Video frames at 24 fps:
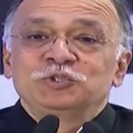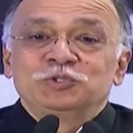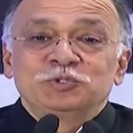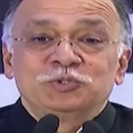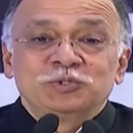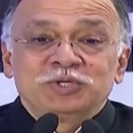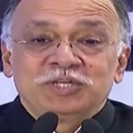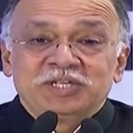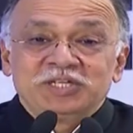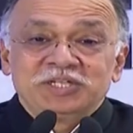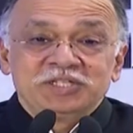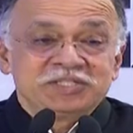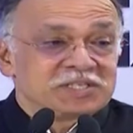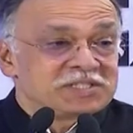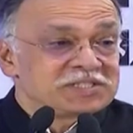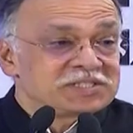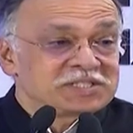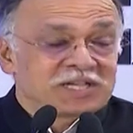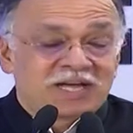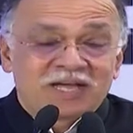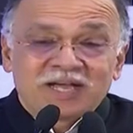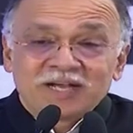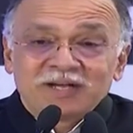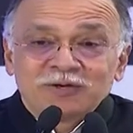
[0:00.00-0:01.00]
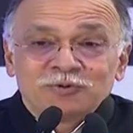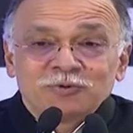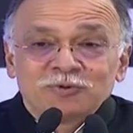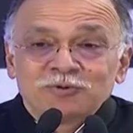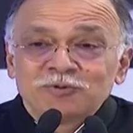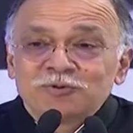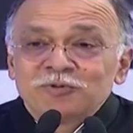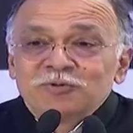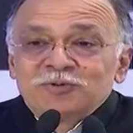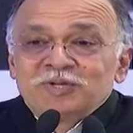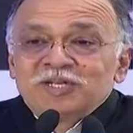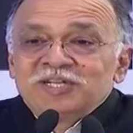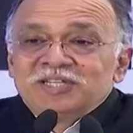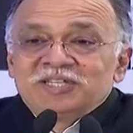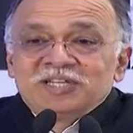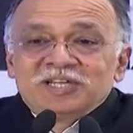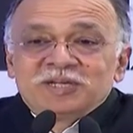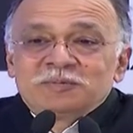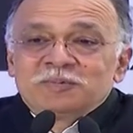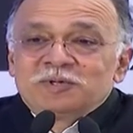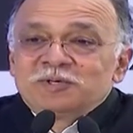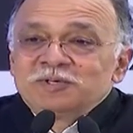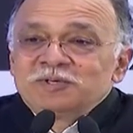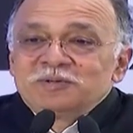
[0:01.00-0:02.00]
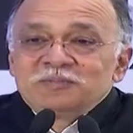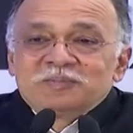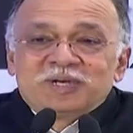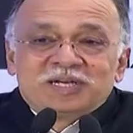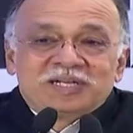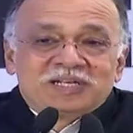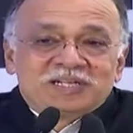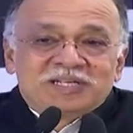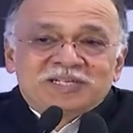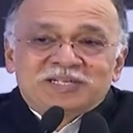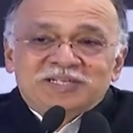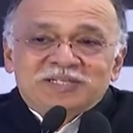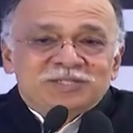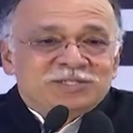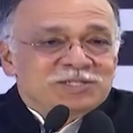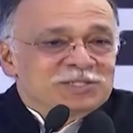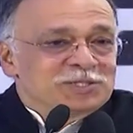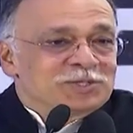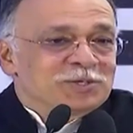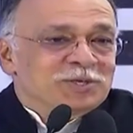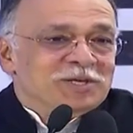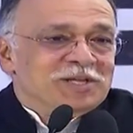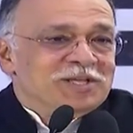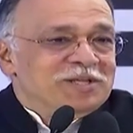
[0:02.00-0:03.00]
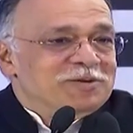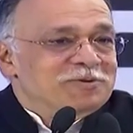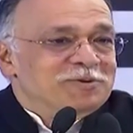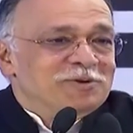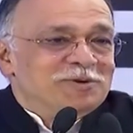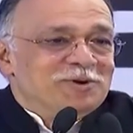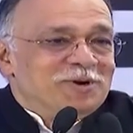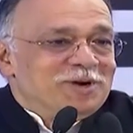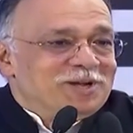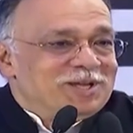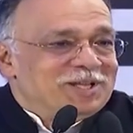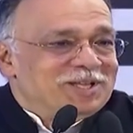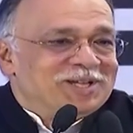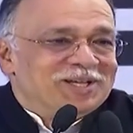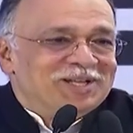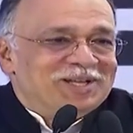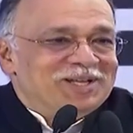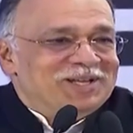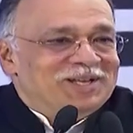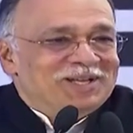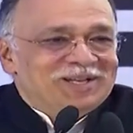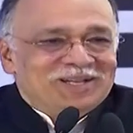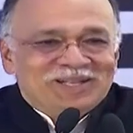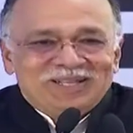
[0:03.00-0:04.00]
do, he says, I don't know anything about metallurgy or aeronautical.